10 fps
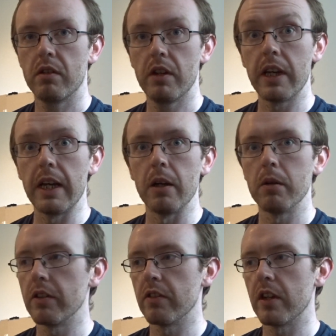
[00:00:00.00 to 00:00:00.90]
a kilo,
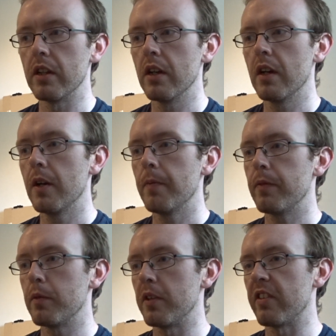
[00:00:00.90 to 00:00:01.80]
as I said,
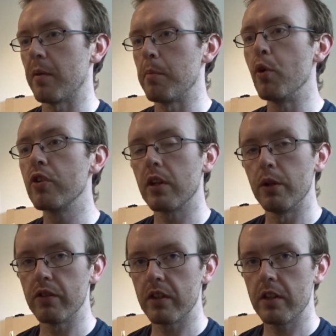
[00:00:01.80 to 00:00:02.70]
which means that I'm much
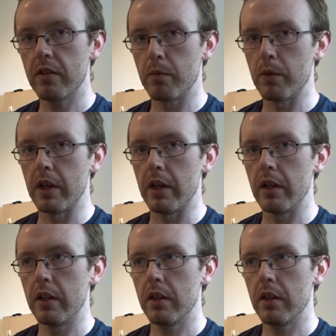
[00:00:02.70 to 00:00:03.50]
closer to where